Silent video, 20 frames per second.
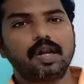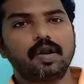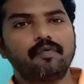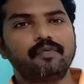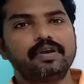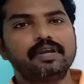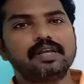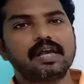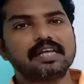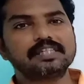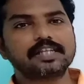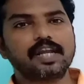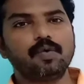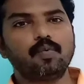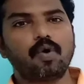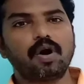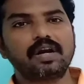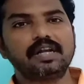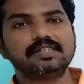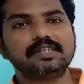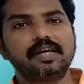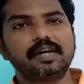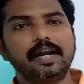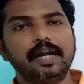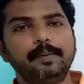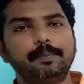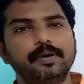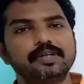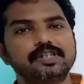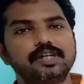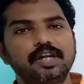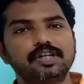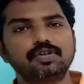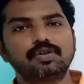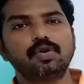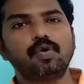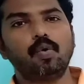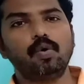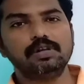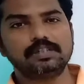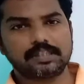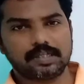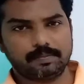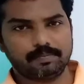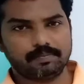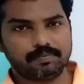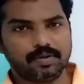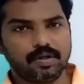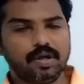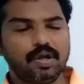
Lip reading: Now we are asking what is the rate percentage on the whole sum.